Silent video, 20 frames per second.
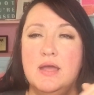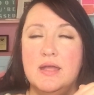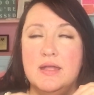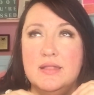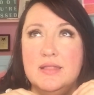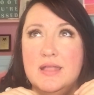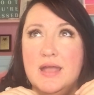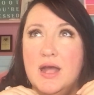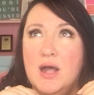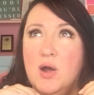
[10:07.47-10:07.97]

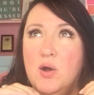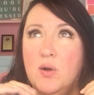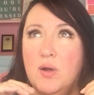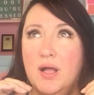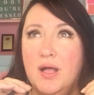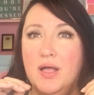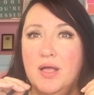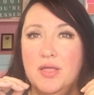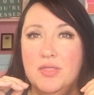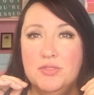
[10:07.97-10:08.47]

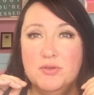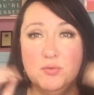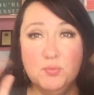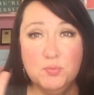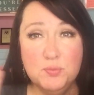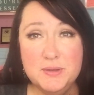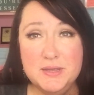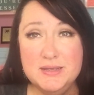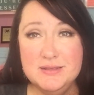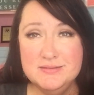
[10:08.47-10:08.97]
Now, the
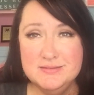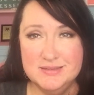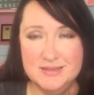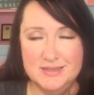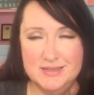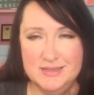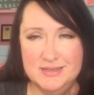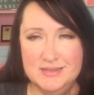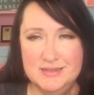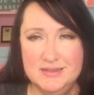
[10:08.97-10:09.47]

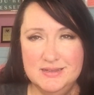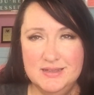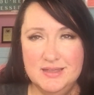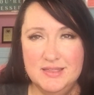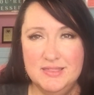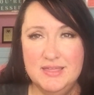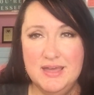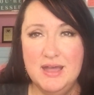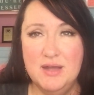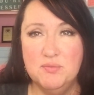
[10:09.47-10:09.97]
reason
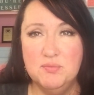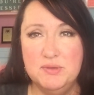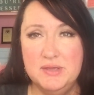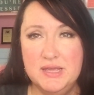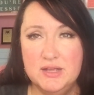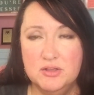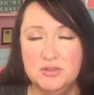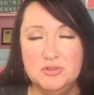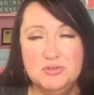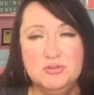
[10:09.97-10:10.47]
that we
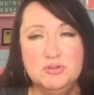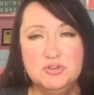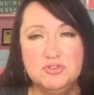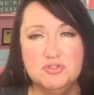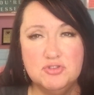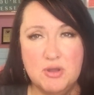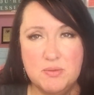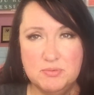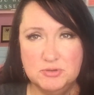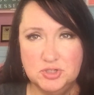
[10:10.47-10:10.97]
include a
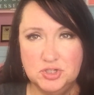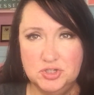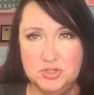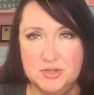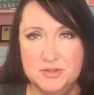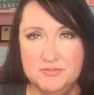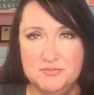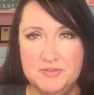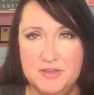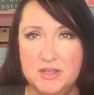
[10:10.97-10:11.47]

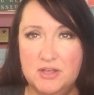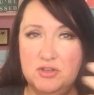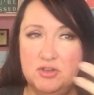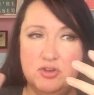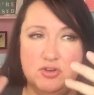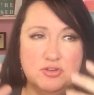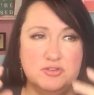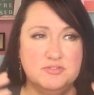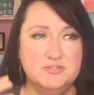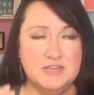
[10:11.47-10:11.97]
troubleshooting
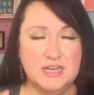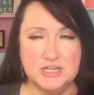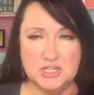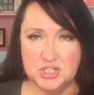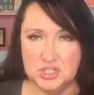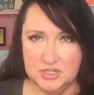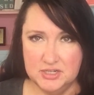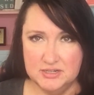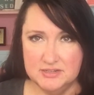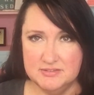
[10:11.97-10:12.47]
failure
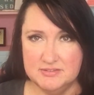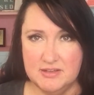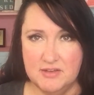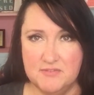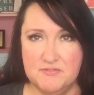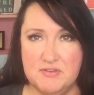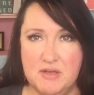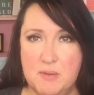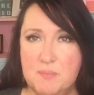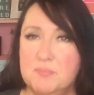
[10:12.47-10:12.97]
section in a
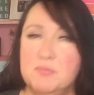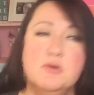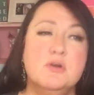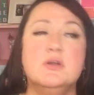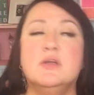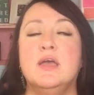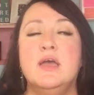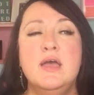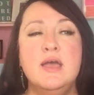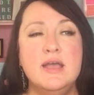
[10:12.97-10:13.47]
self-help
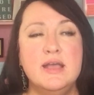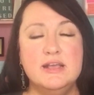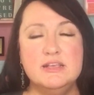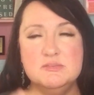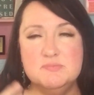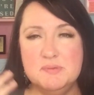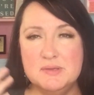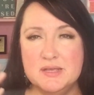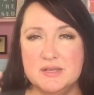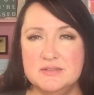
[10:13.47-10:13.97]
book is
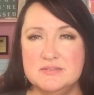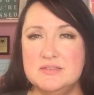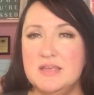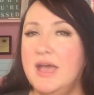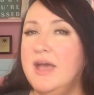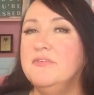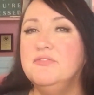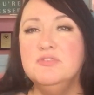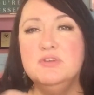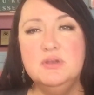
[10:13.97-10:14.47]
because
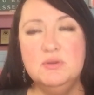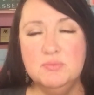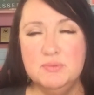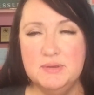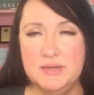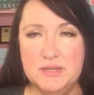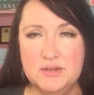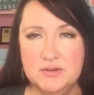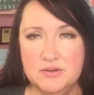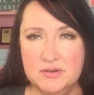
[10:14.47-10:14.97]
every
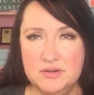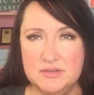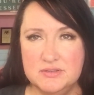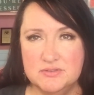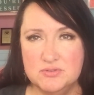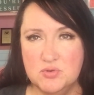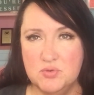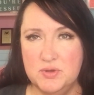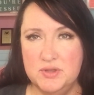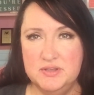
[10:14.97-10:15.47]
reader is
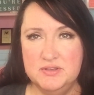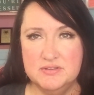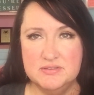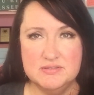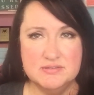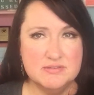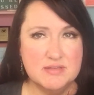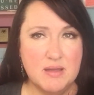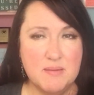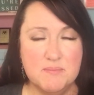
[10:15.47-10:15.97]
going to
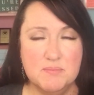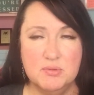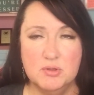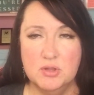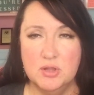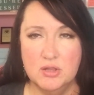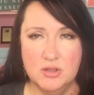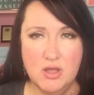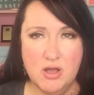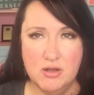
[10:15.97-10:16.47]

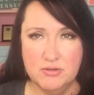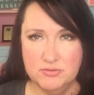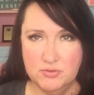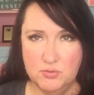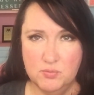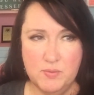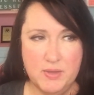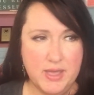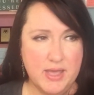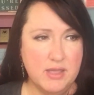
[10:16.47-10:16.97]
stumble along the
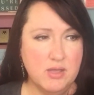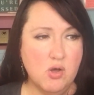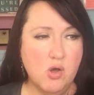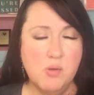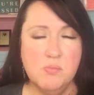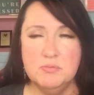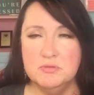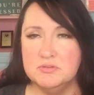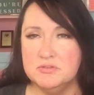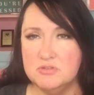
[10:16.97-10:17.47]
way.
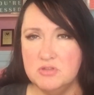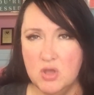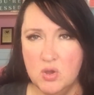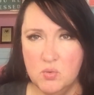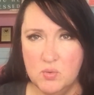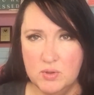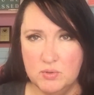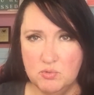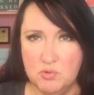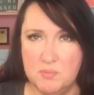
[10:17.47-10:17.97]
Almost no
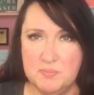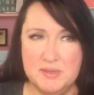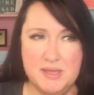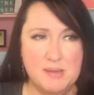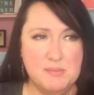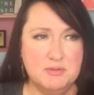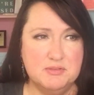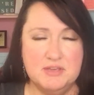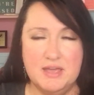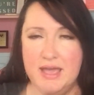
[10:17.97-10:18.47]
one will be
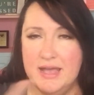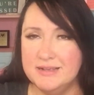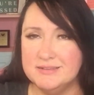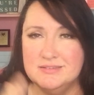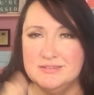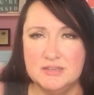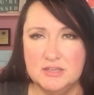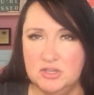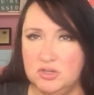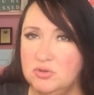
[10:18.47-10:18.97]
able to
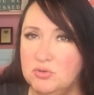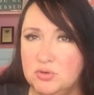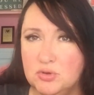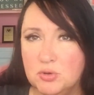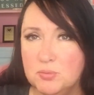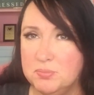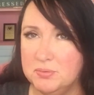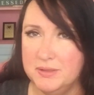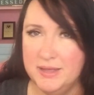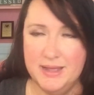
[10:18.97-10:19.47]
execute
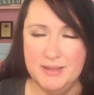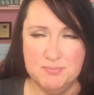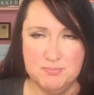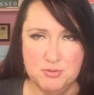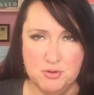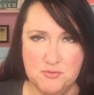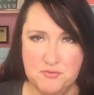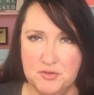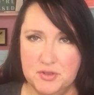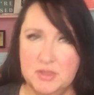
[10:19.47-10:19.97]
your plan
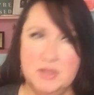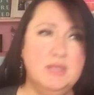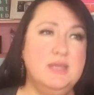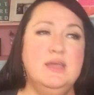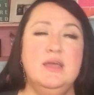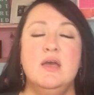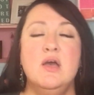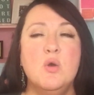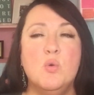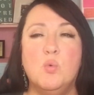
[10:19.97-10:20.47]

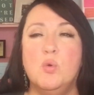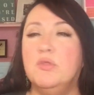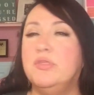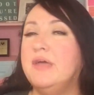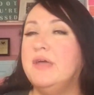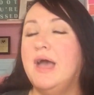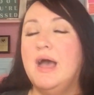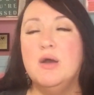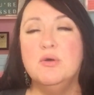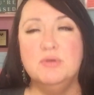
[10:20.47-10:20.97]
perfectly
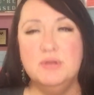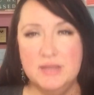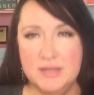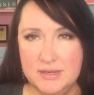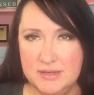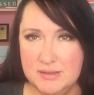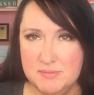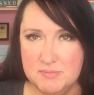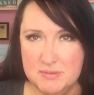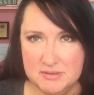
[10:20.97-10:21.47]
without
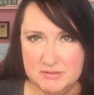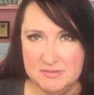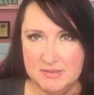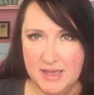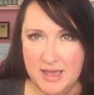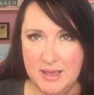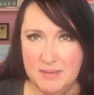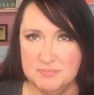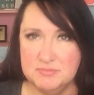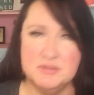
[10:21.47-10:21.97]
any
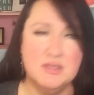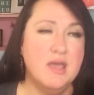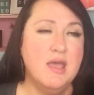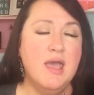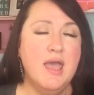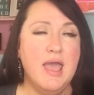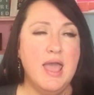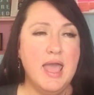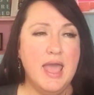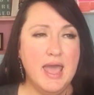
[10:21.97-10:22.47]
mishaps.
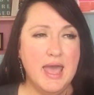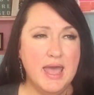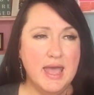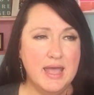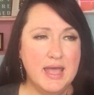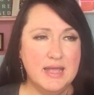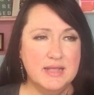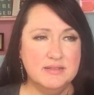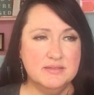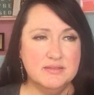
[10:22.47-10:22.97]

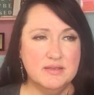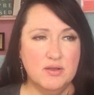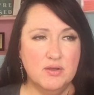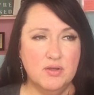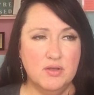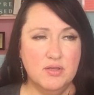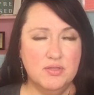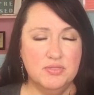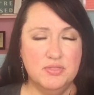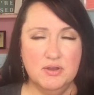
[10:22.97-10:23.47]
And
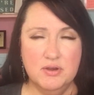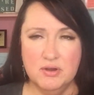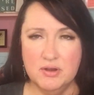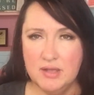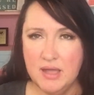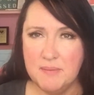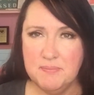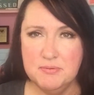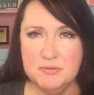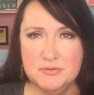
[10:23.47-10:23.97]
there are a
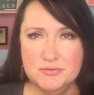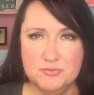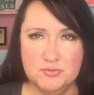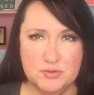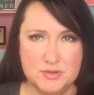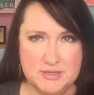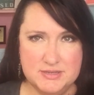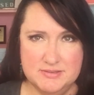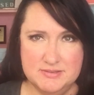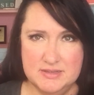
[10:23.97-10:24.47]
couple of
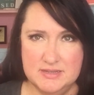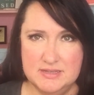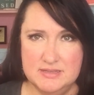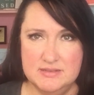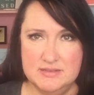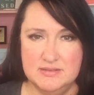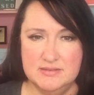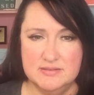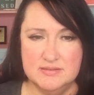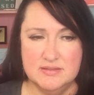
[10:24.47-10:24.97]

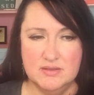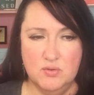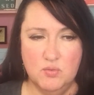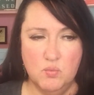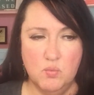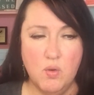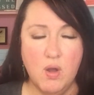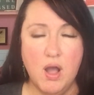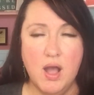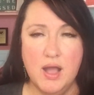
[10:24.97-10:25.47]
reasons
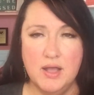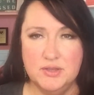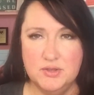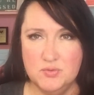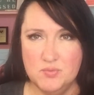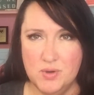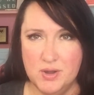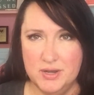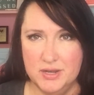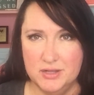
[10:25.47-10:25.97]
why you
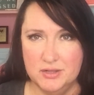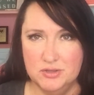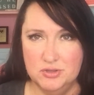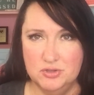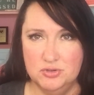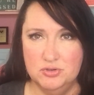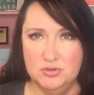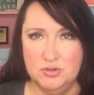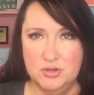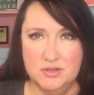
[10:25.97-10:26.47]
want to
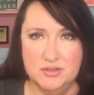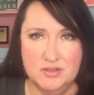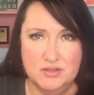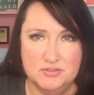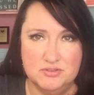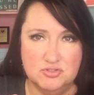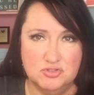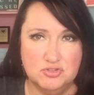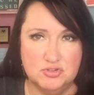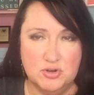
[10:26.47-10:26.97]
include a
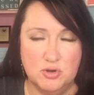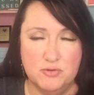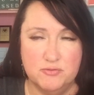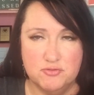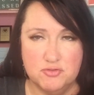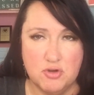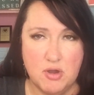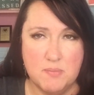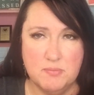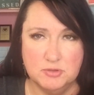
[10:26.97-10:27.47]
sort of
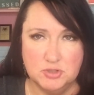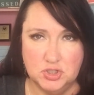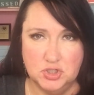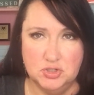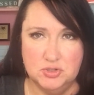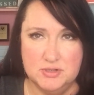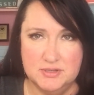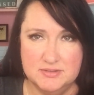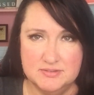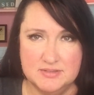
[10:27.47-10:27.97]

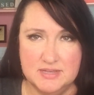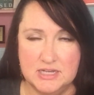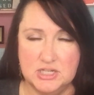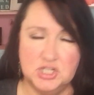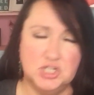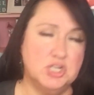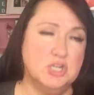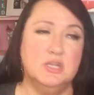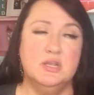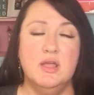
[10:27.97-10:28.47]
troubleshooting
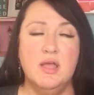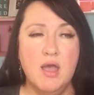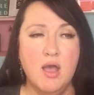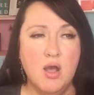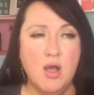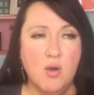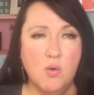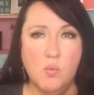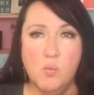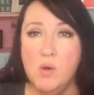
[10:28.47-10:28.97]
section.
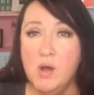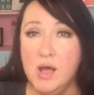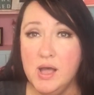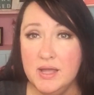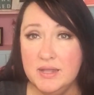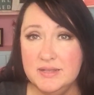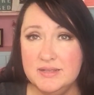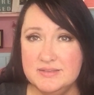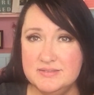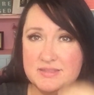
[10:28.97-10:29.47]

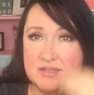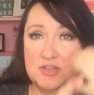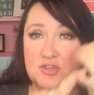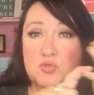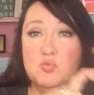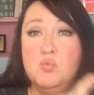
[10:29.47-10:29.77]
One is that